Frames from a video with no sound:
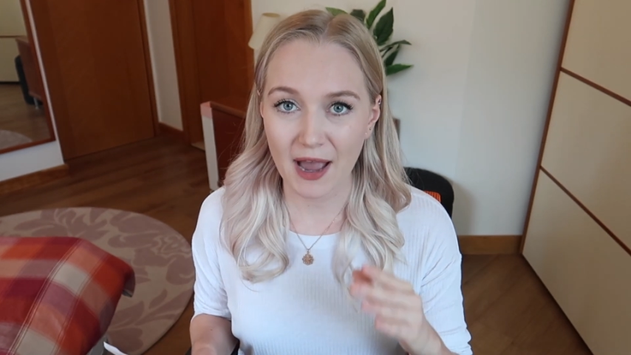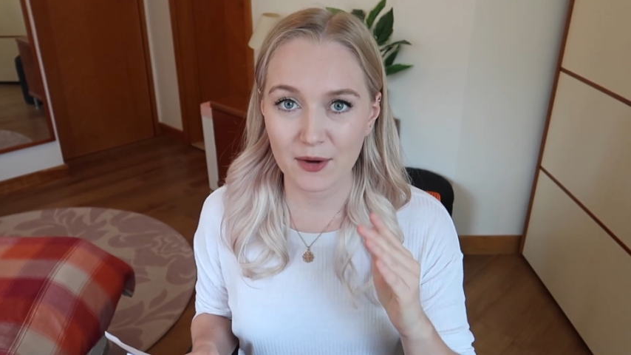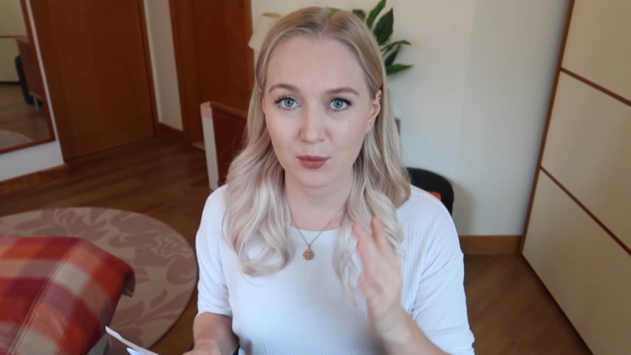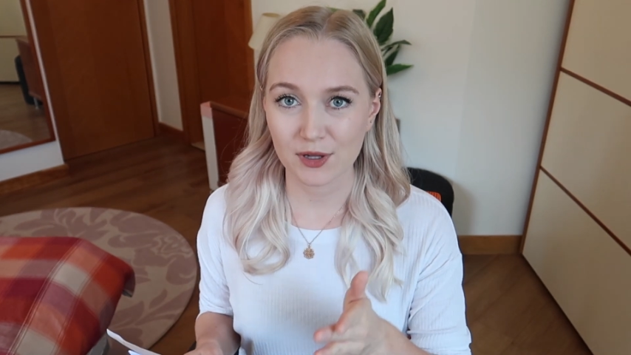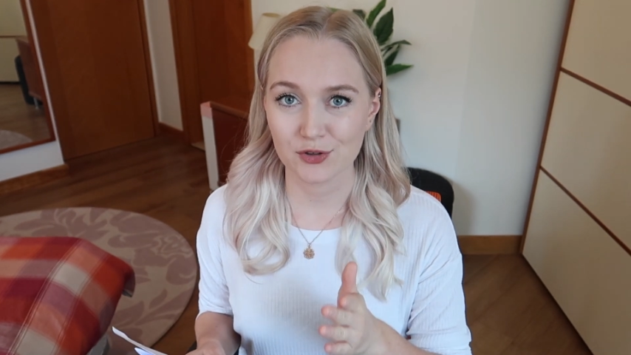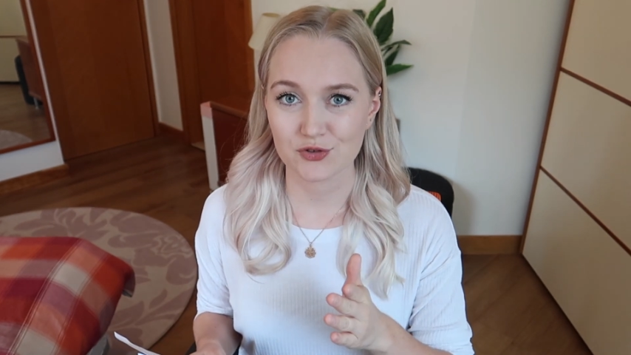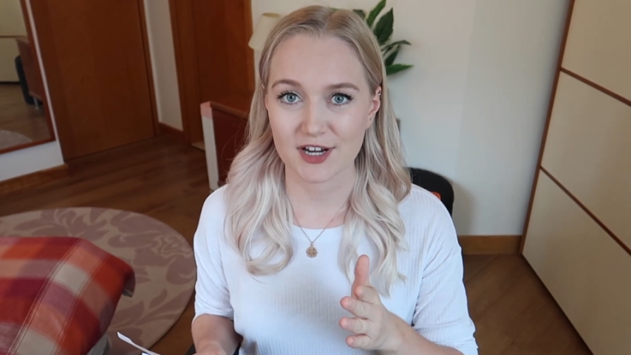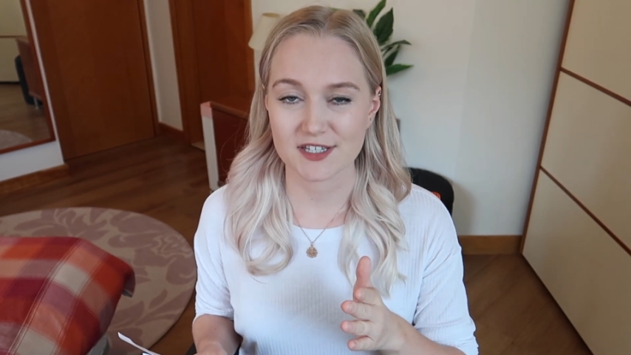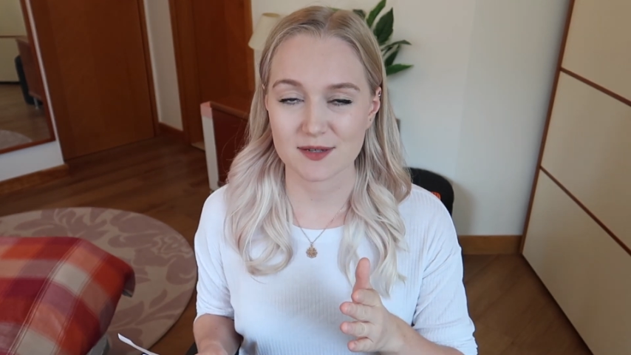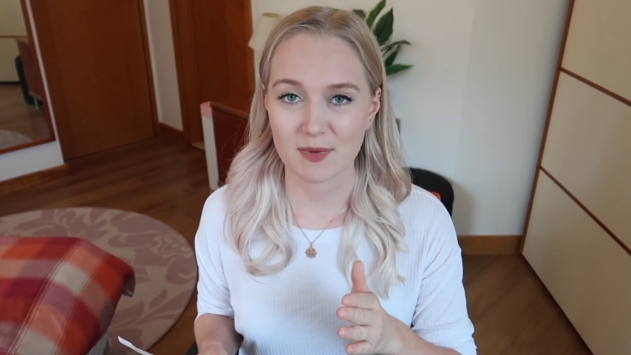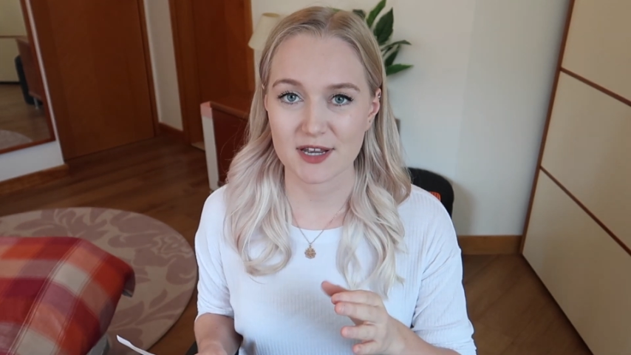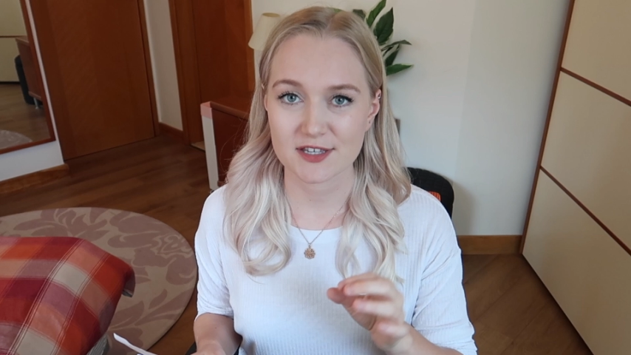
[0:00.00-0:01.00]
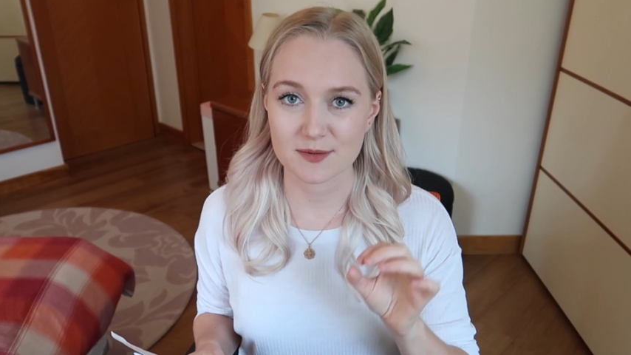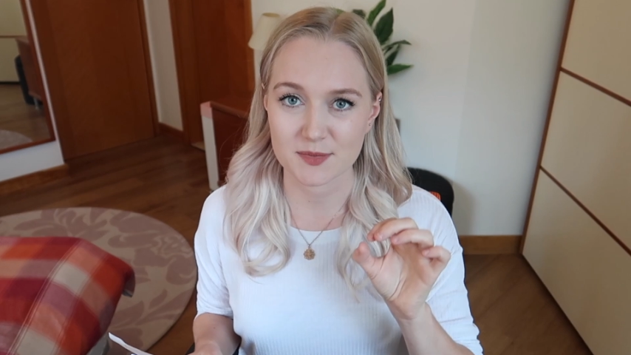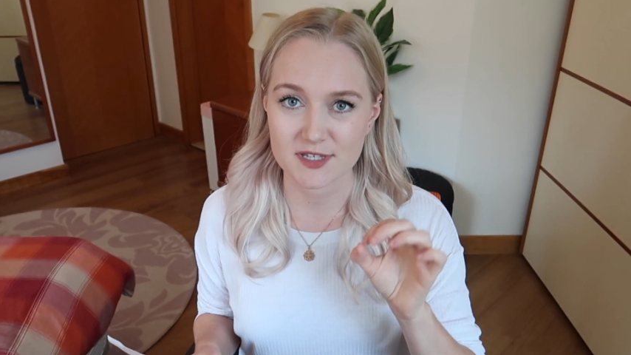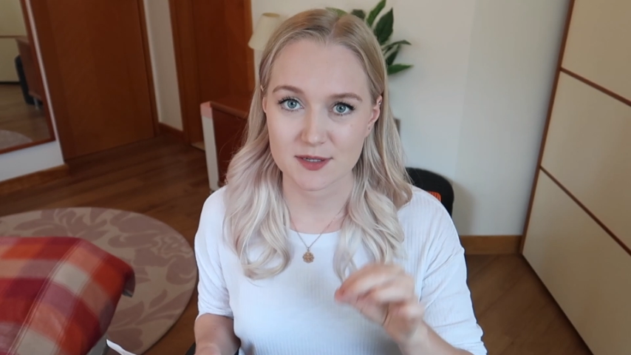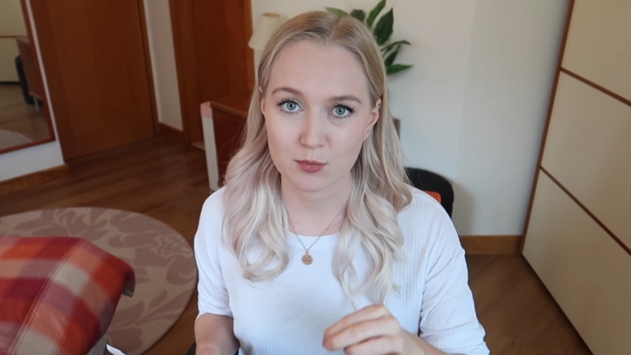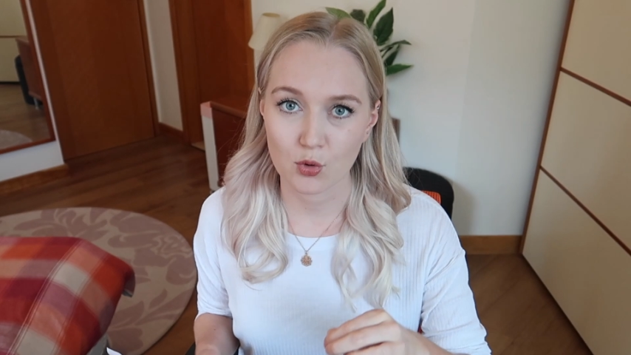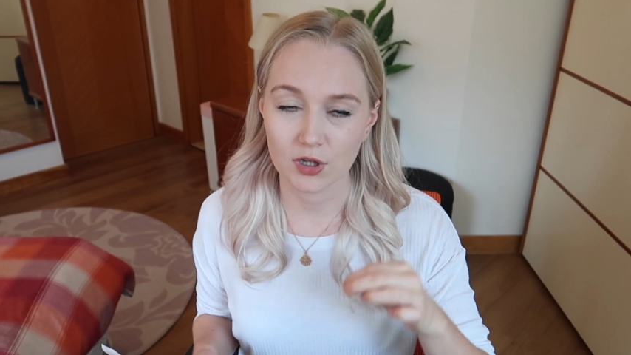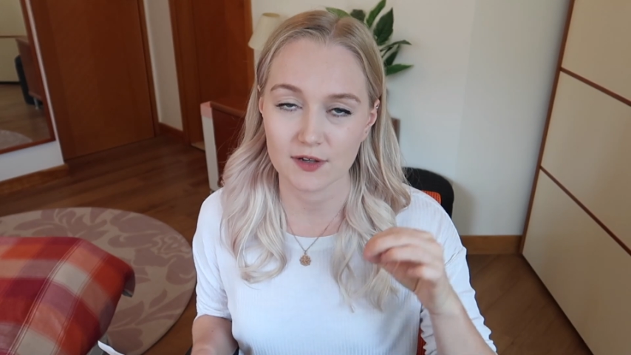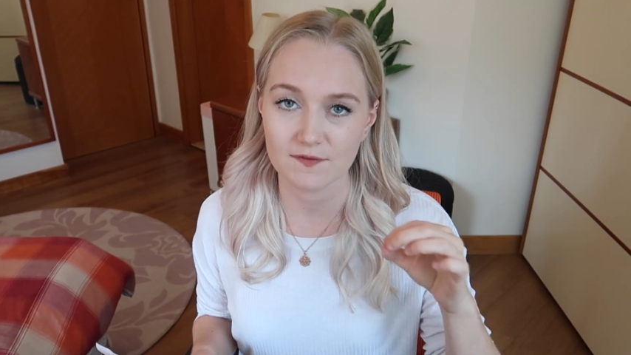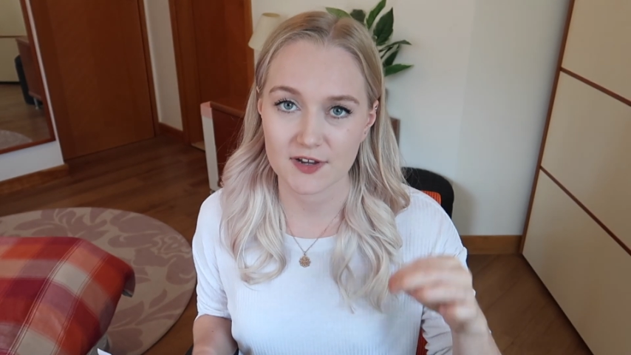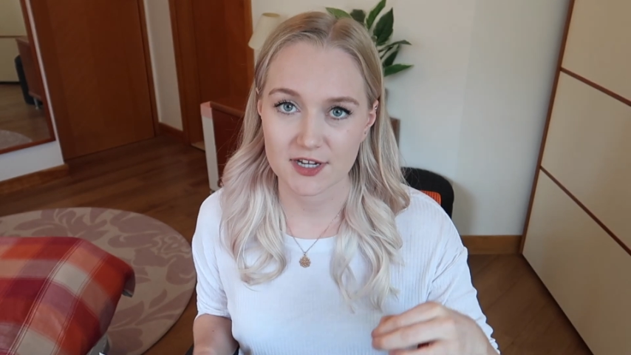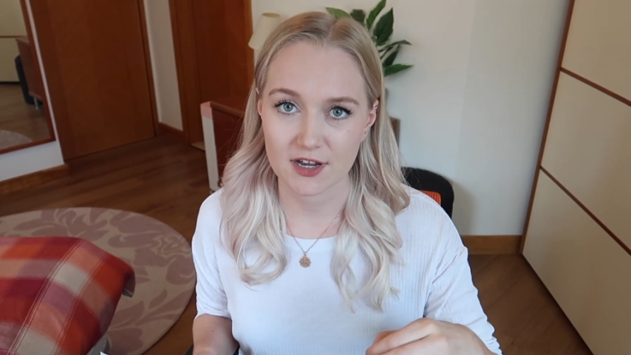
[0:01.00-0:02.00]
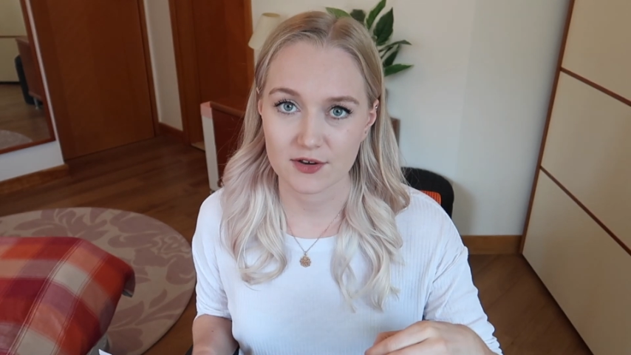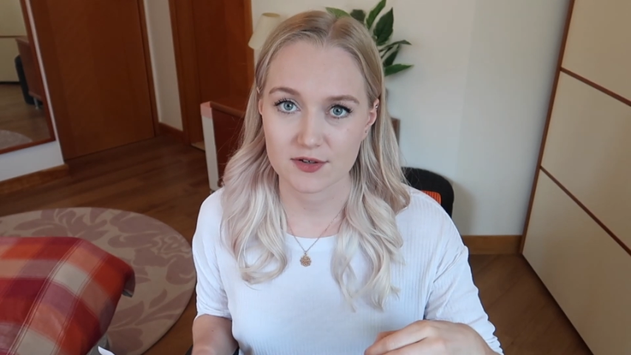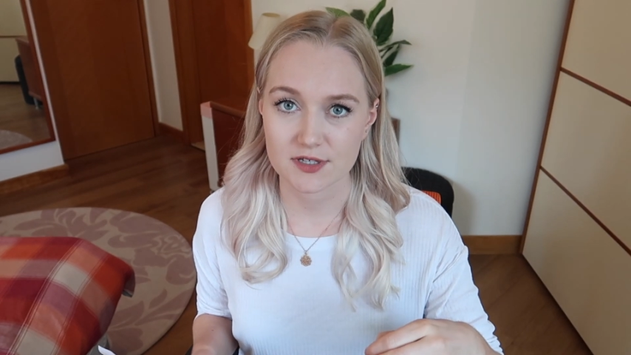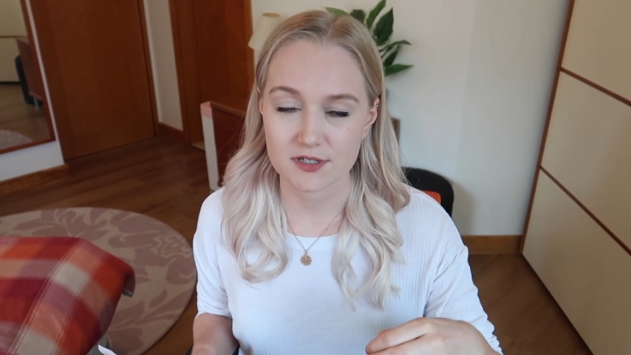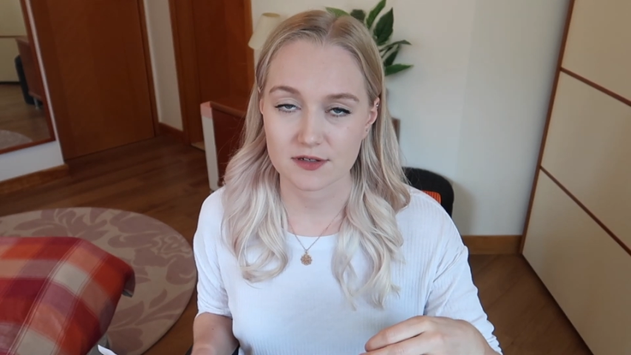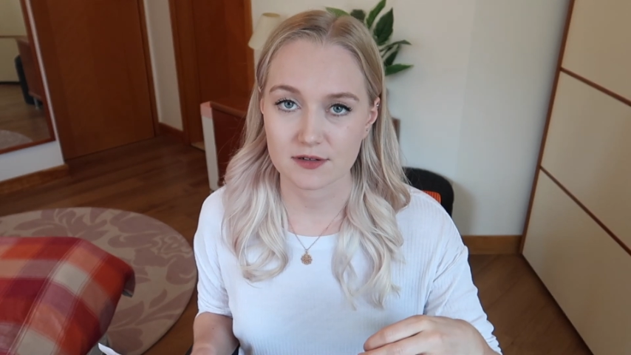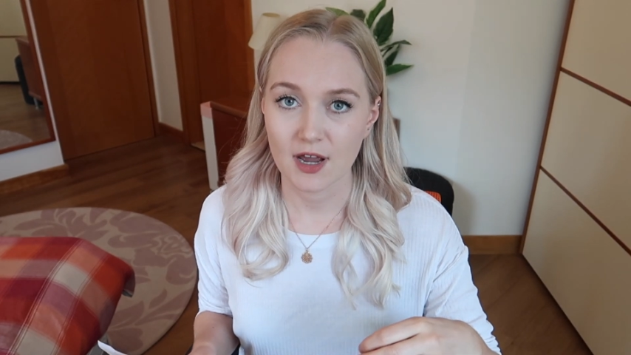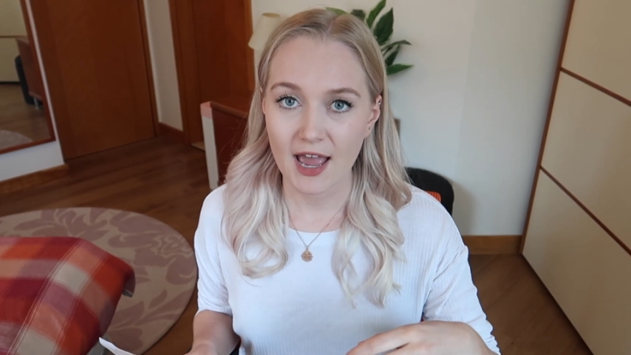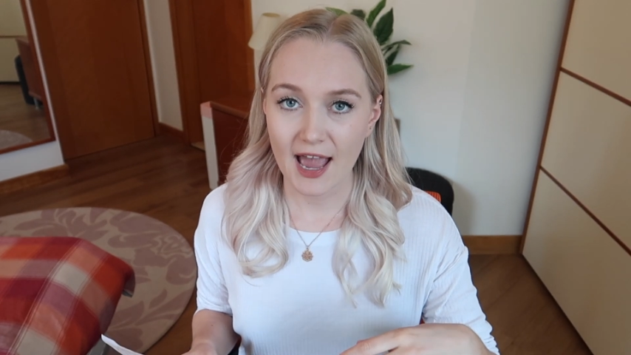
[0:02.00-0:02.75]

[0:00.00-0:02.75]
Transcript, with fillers: but I will try to make some smaller videos to